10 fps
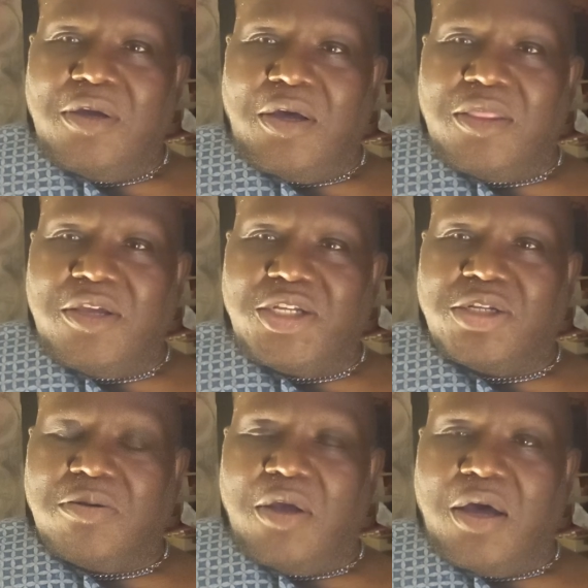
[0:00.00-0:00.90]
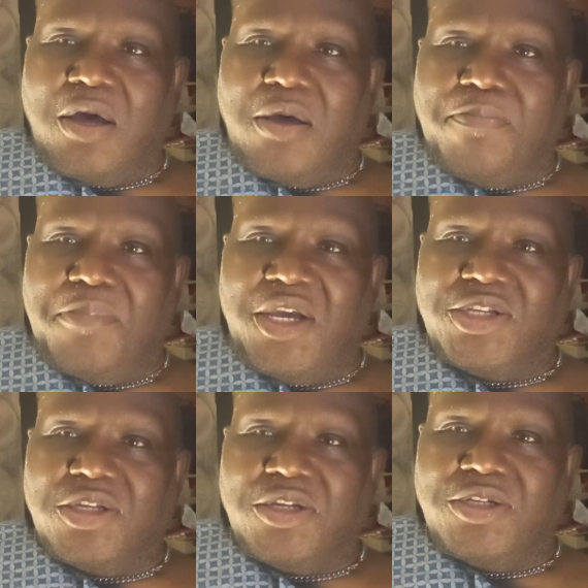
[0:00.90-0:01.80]
on this
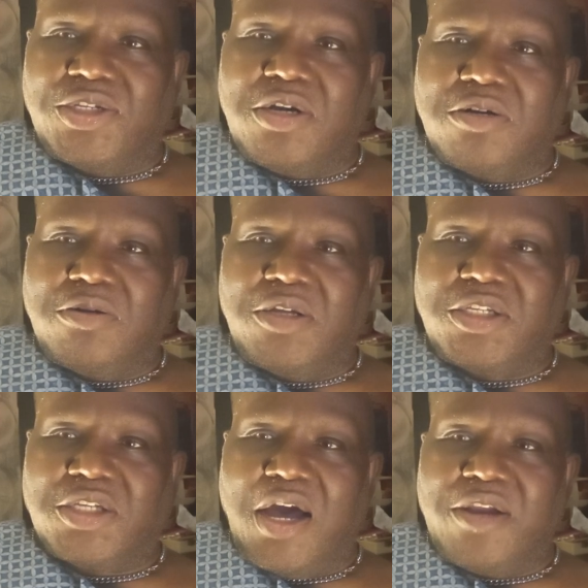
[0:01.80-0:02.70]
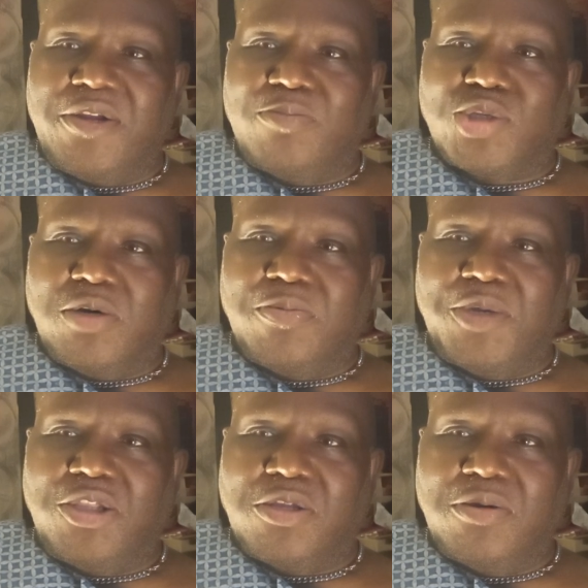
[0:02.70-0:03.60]
mess that his uncle has gotten himself
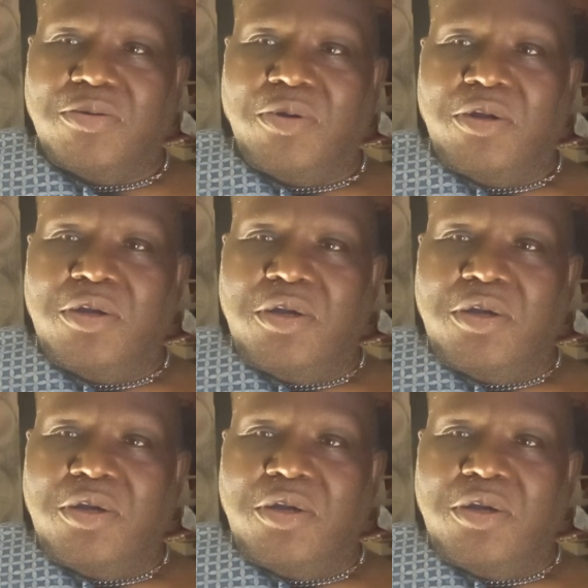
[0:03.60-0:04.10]
into.